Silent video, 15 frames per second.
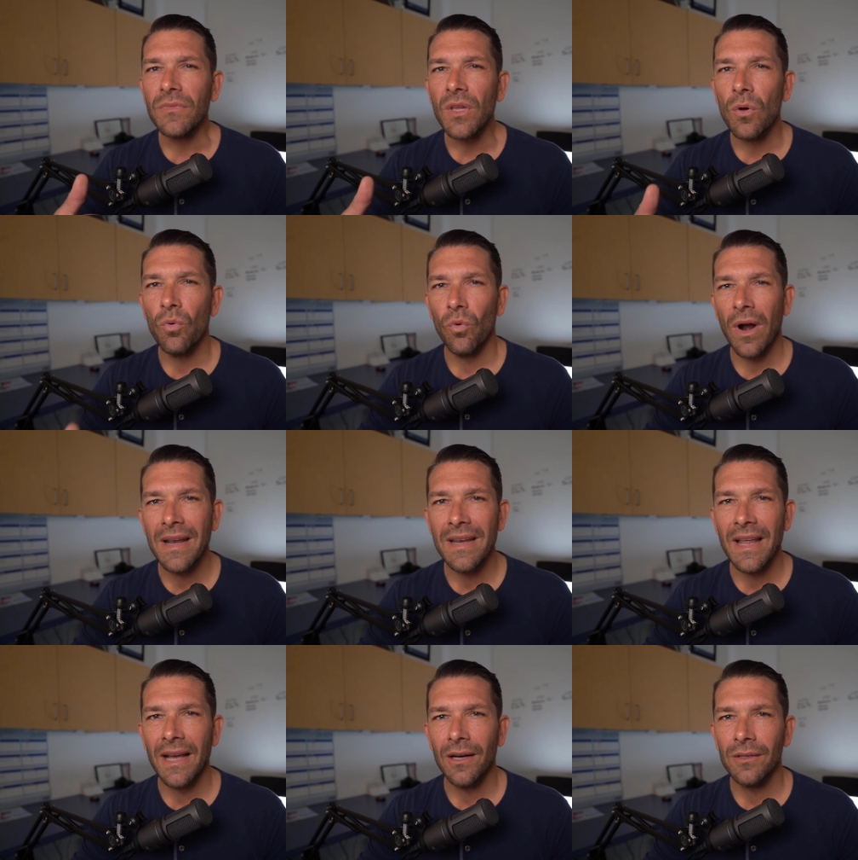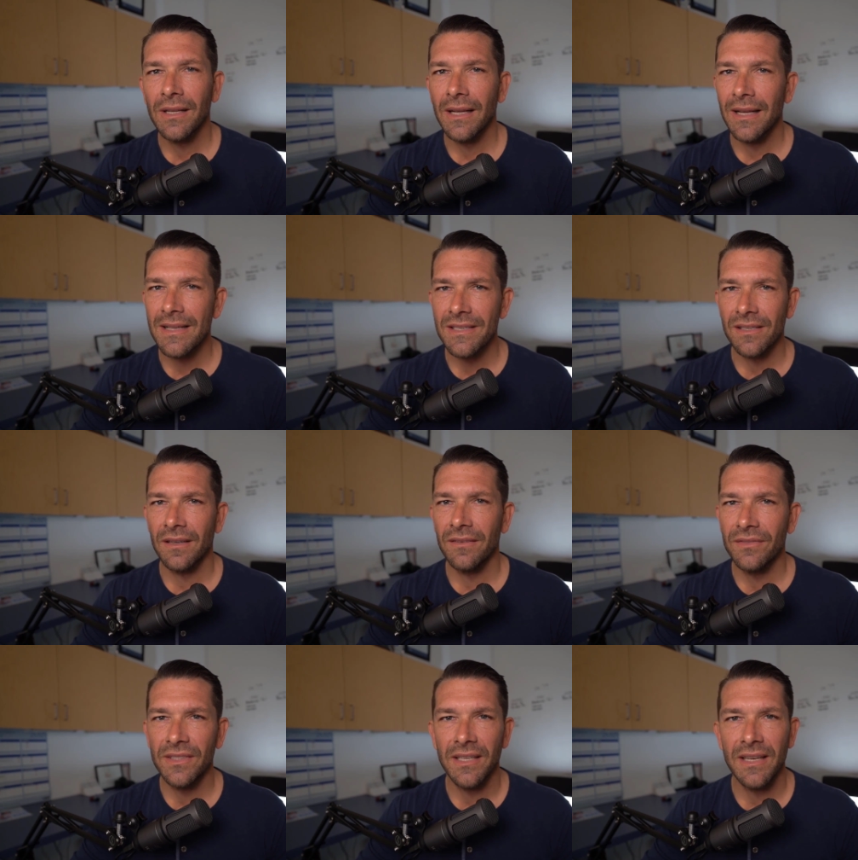right now, as
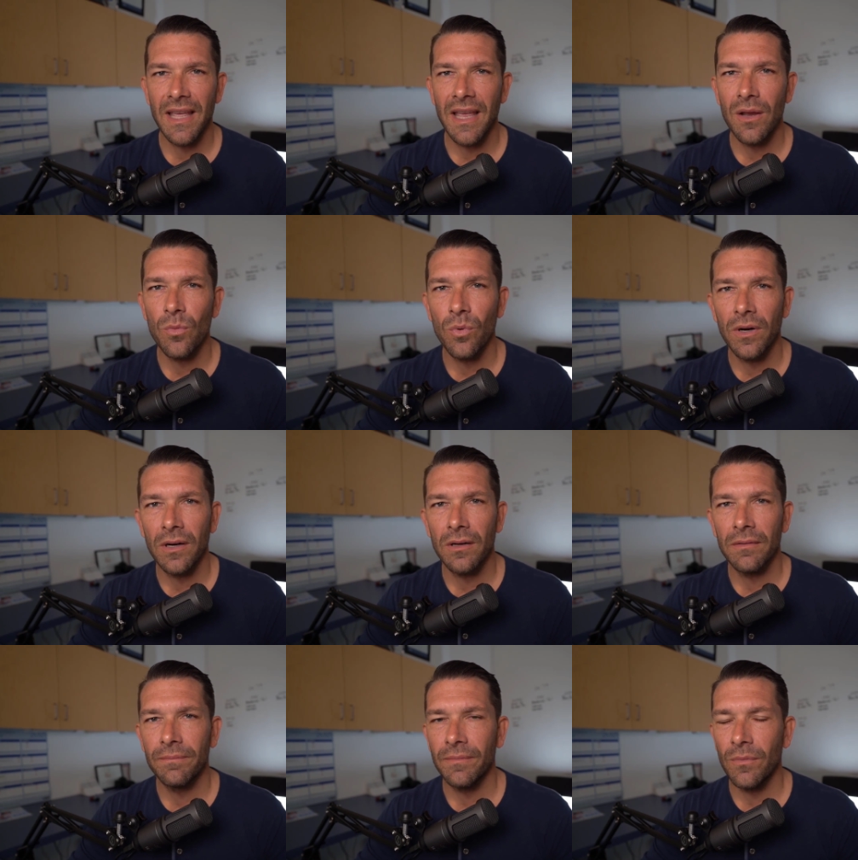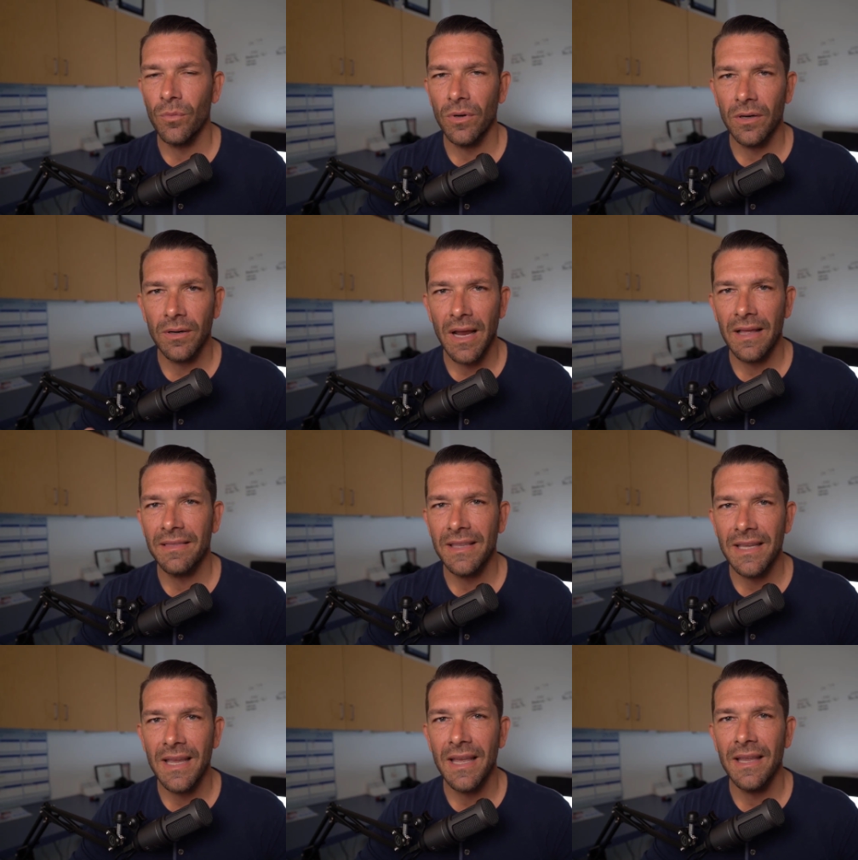of today, we're at
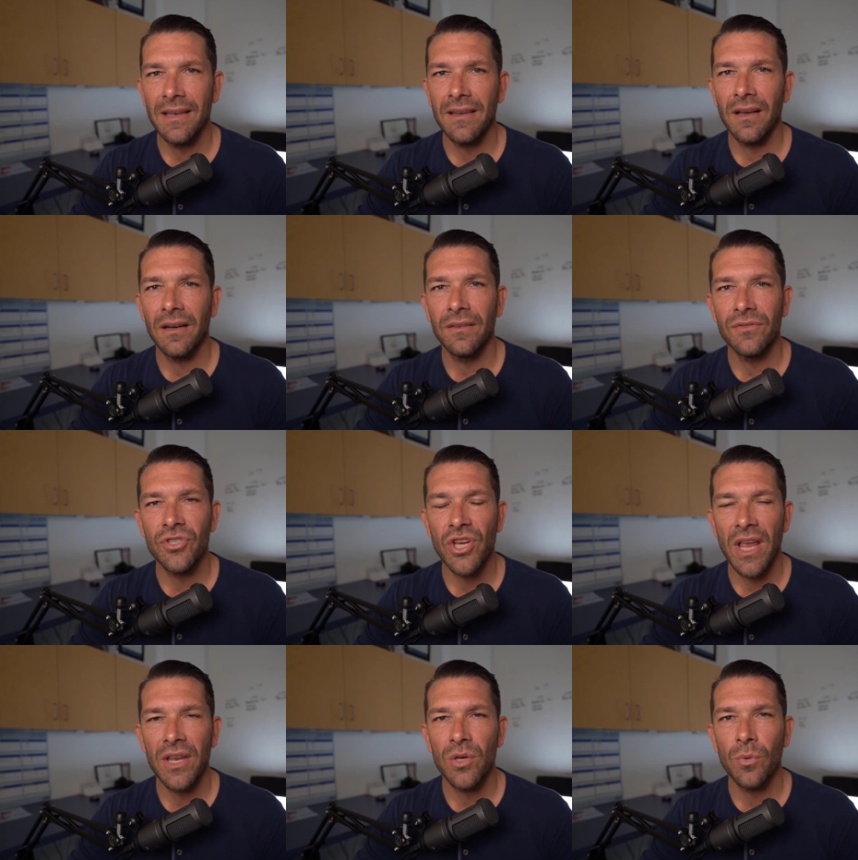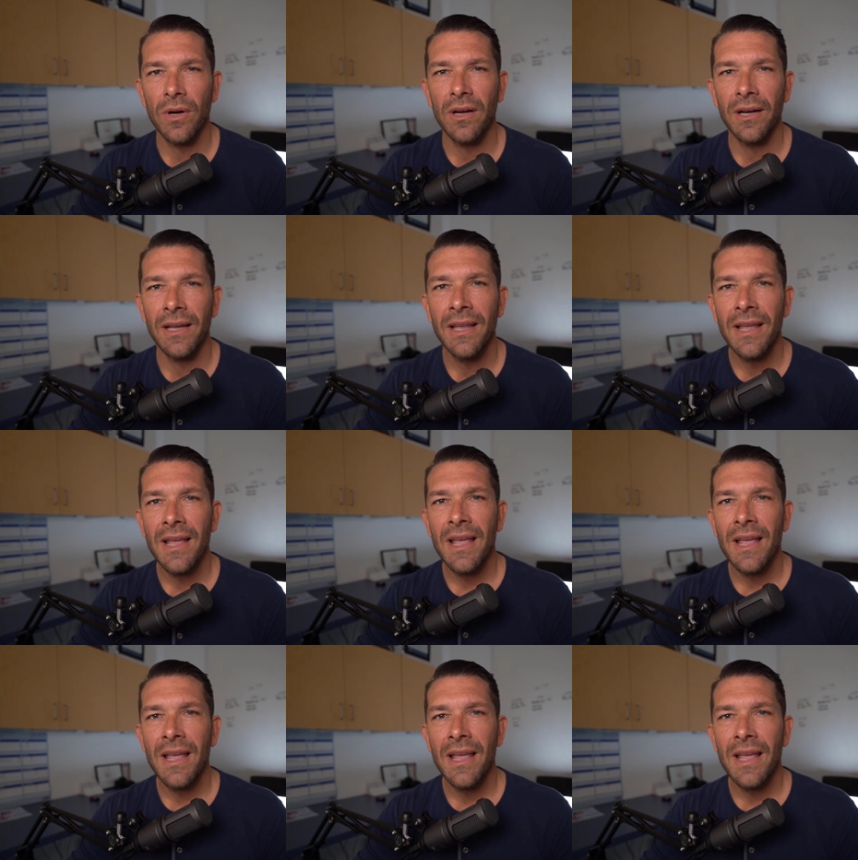the end of January.